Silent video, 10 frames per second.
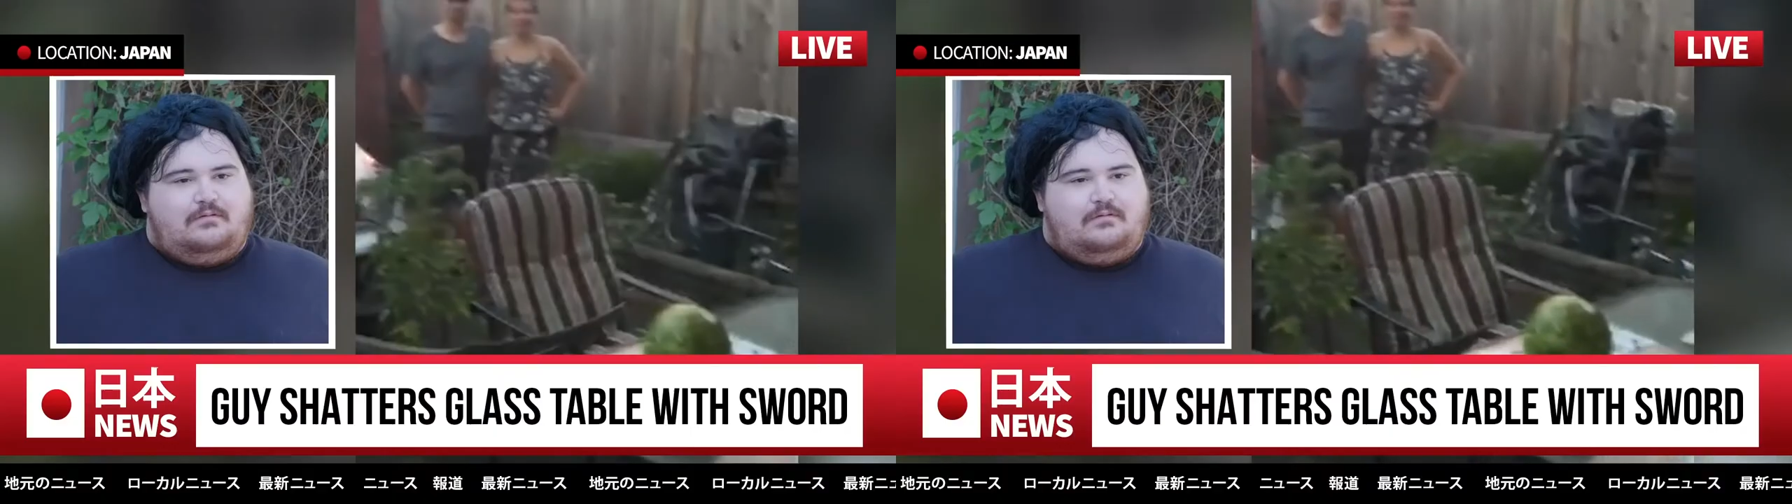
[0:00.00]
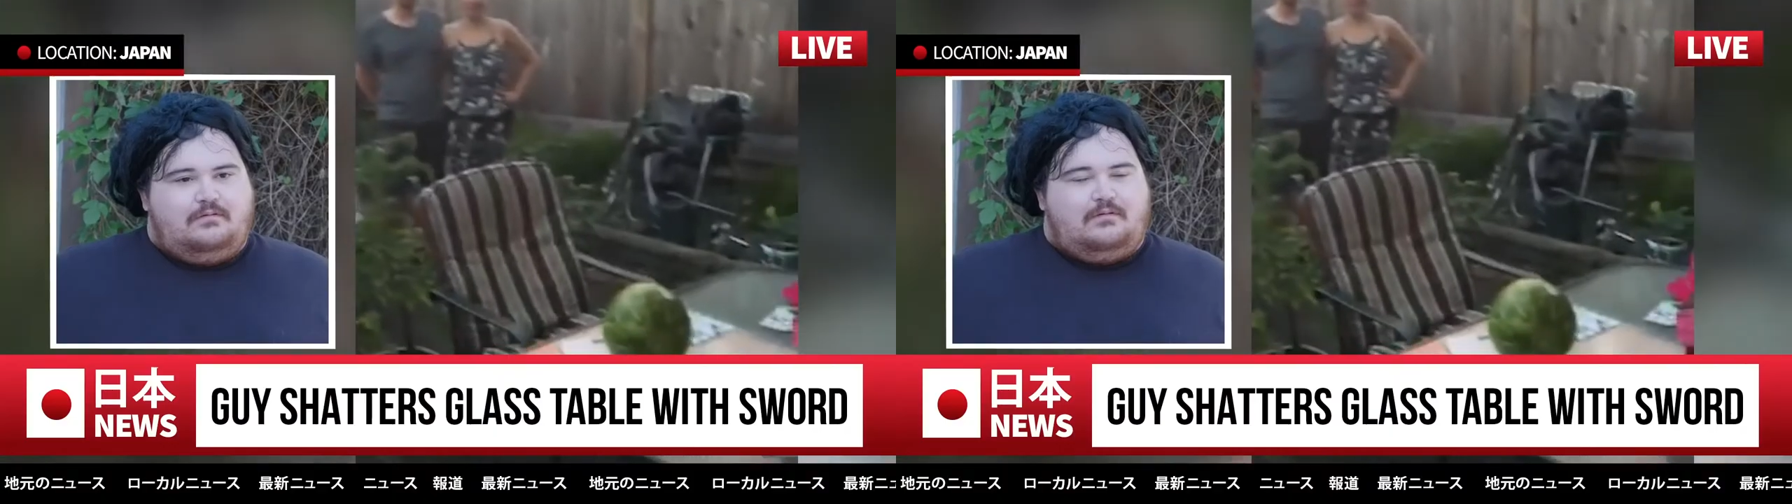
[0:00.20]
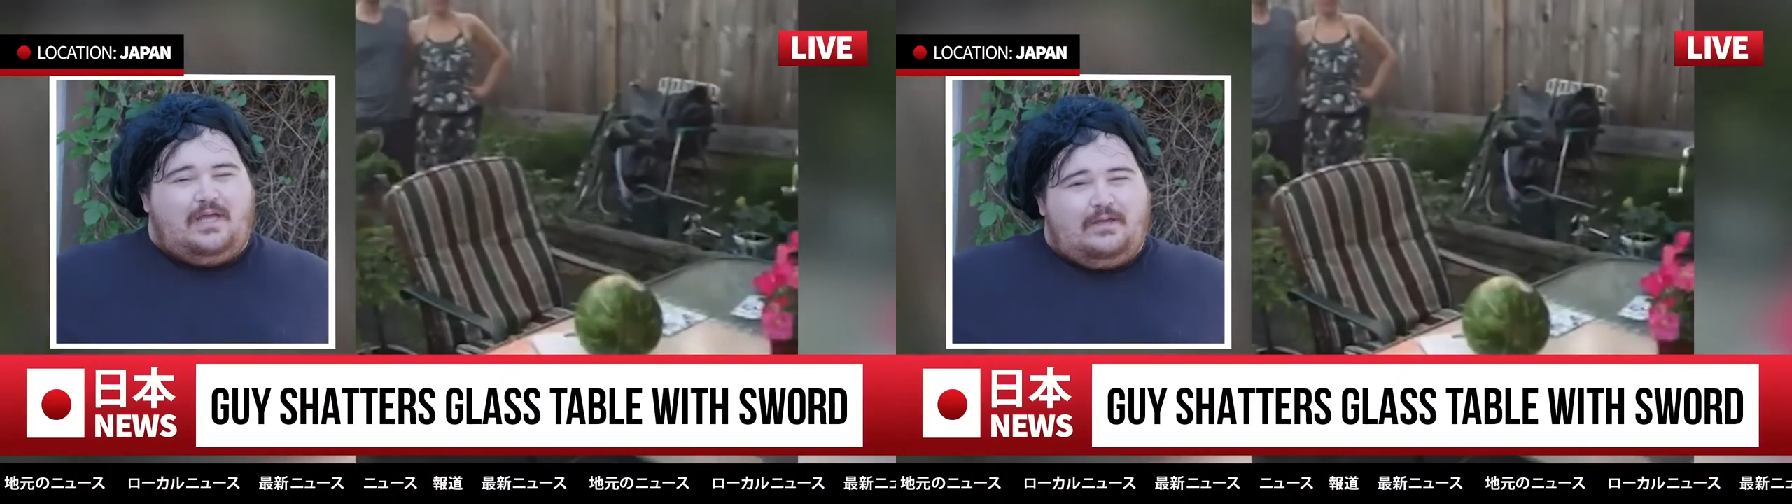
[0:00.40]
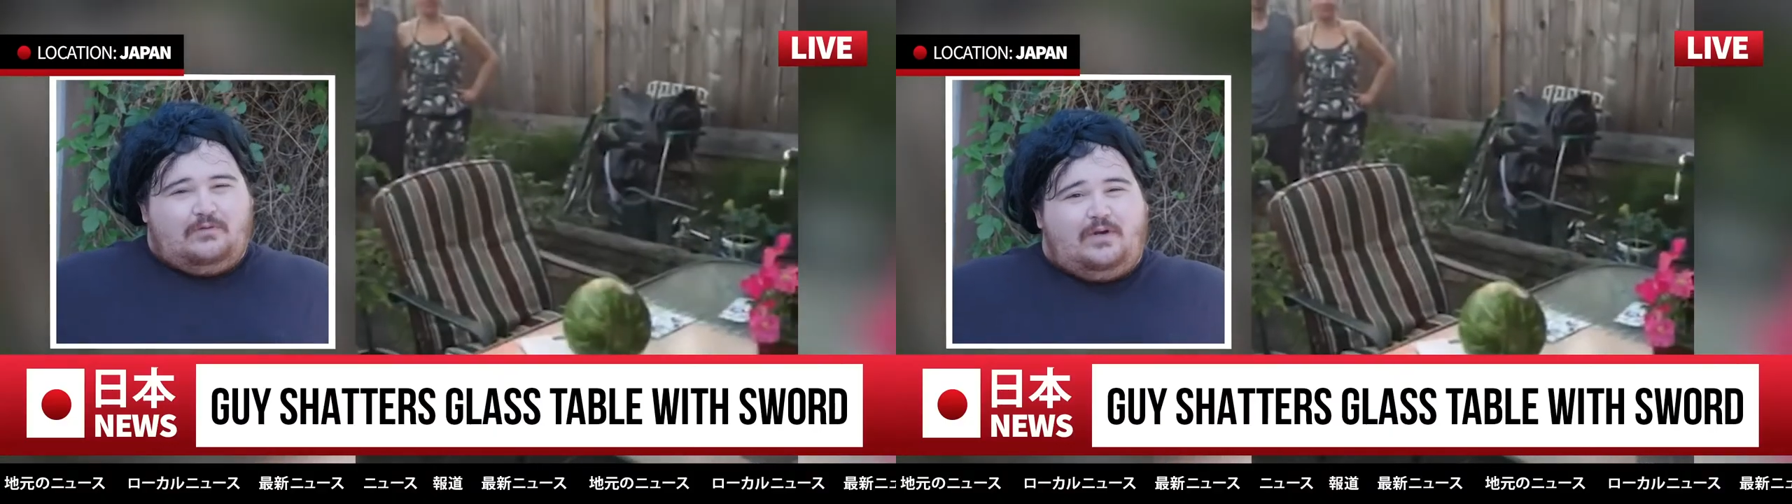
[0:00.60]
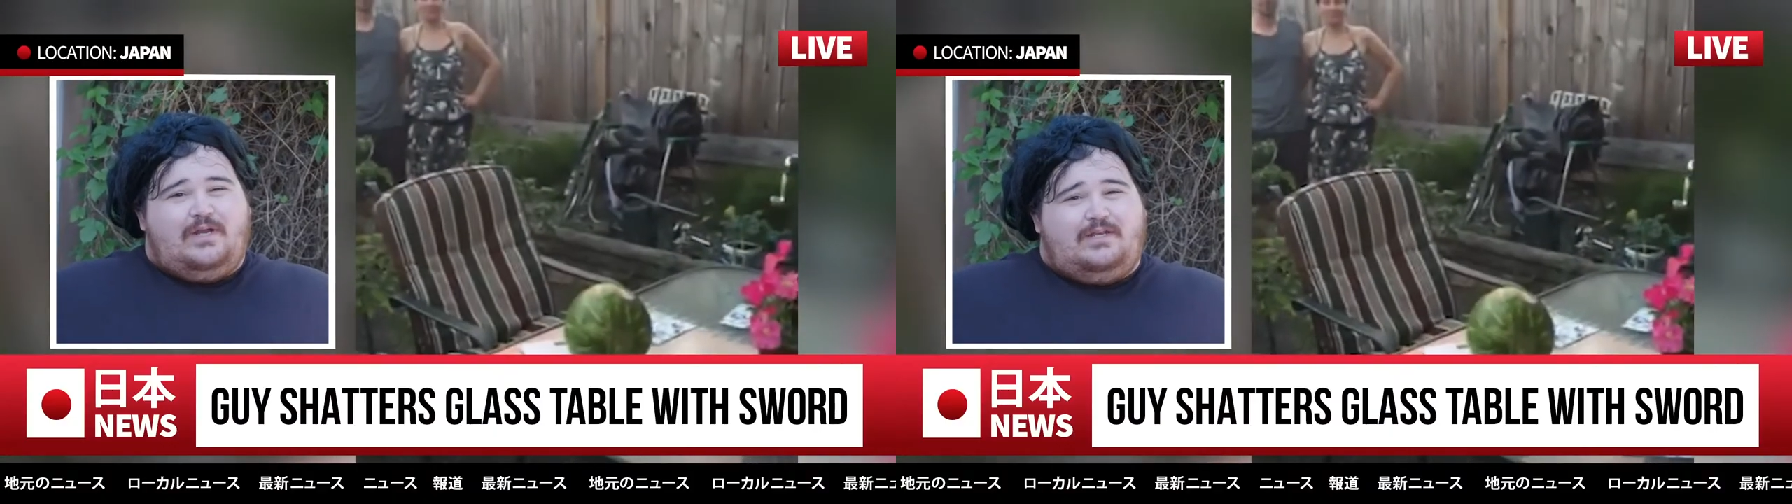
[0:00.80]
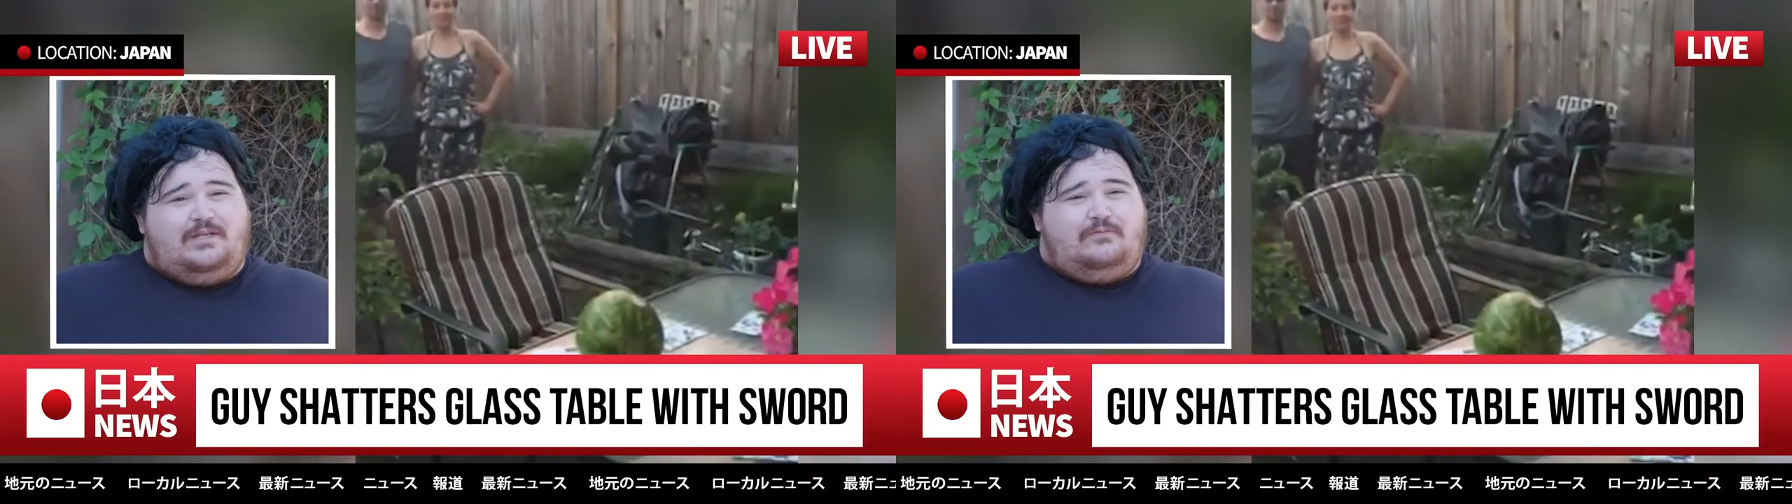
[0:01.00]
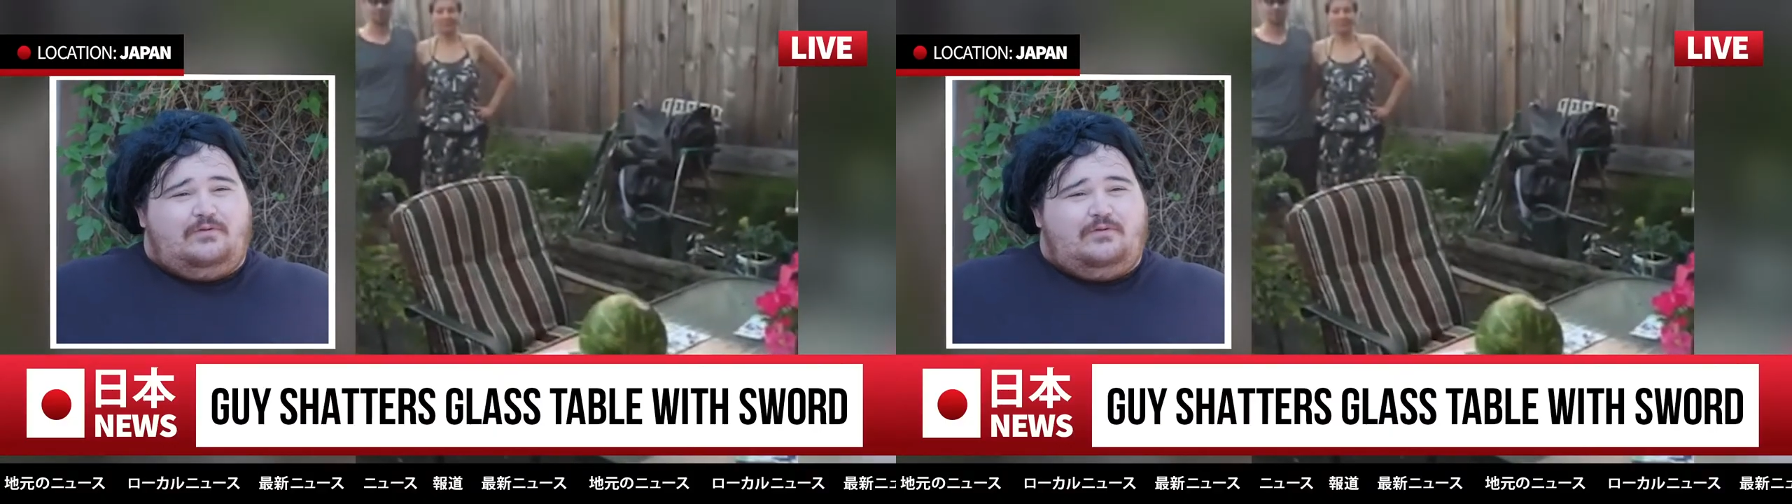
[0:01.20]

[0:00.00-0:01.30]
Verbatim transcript: Like I got interviewed by